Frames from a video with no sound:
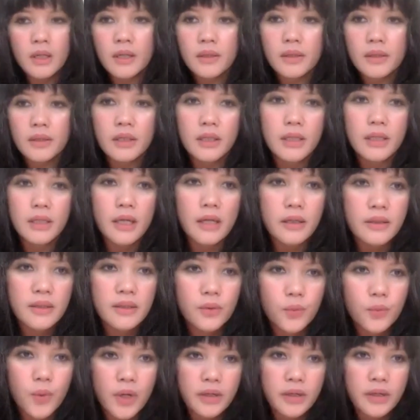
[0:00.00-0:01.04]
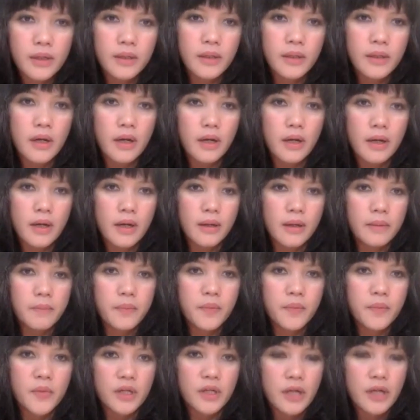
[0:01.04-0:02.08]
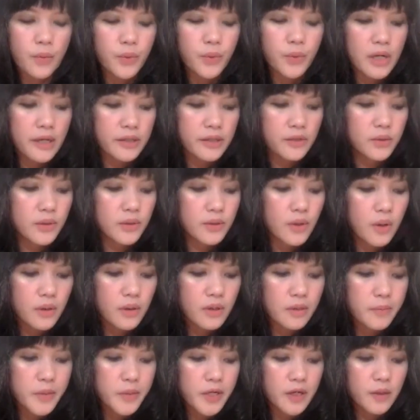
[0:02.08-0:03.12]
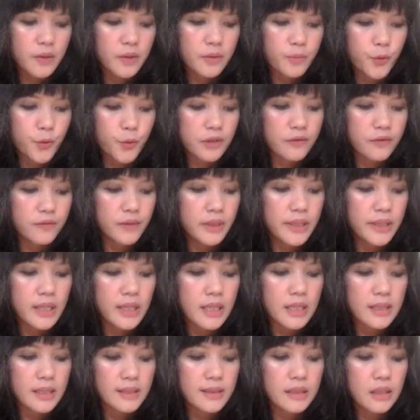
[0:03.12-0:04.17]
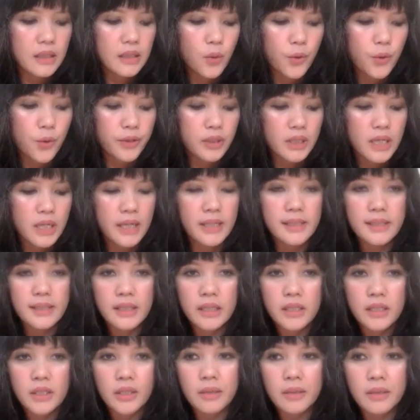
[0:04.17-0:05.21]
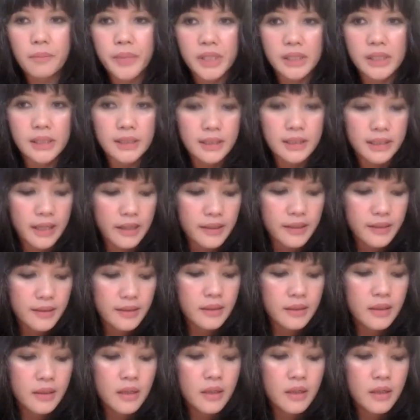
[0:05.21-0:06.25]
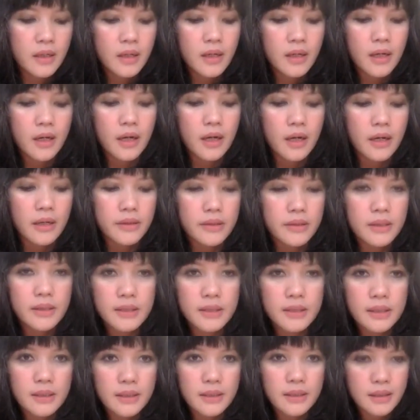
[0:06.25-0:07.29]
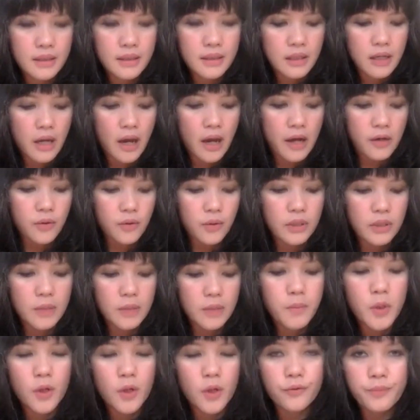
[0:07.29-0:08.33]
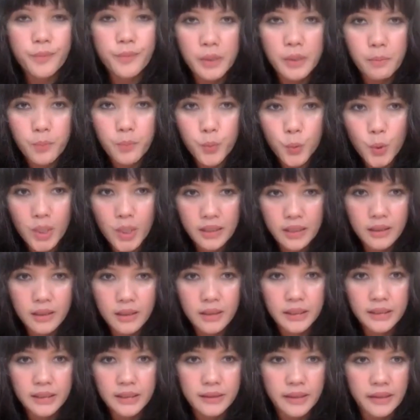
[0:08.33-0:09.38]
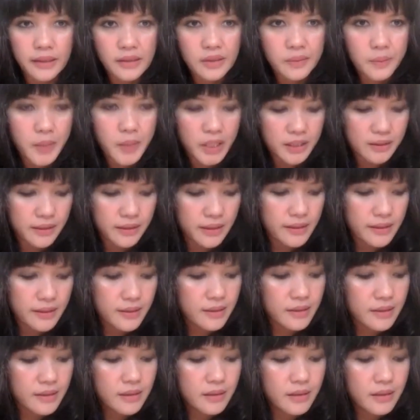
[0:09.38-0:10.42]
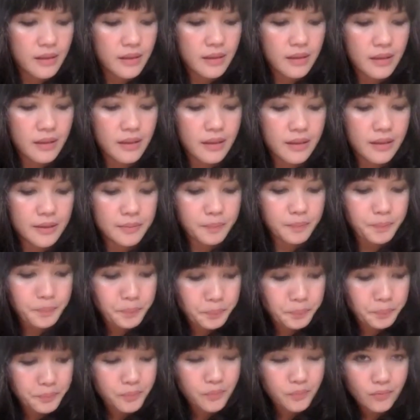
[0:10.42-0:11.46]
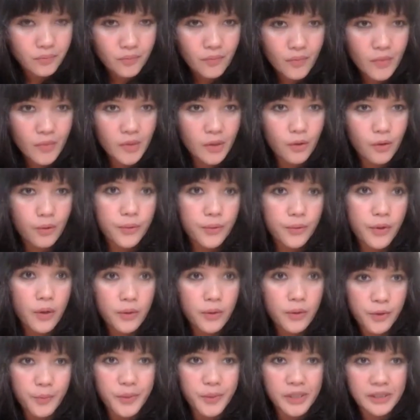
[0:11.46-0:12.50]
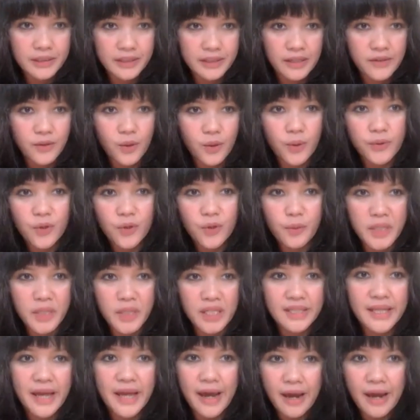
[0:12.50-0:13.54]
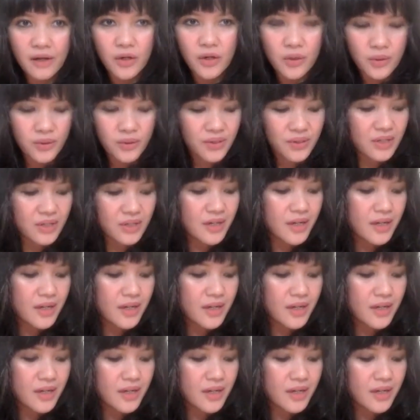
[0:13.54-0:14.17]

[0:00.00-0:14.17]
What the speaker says: The next one that I would like to talk about briefly is the organization Paratas. This is the acronym of Perempuan Lintas Batas, although Paratas also means hackers.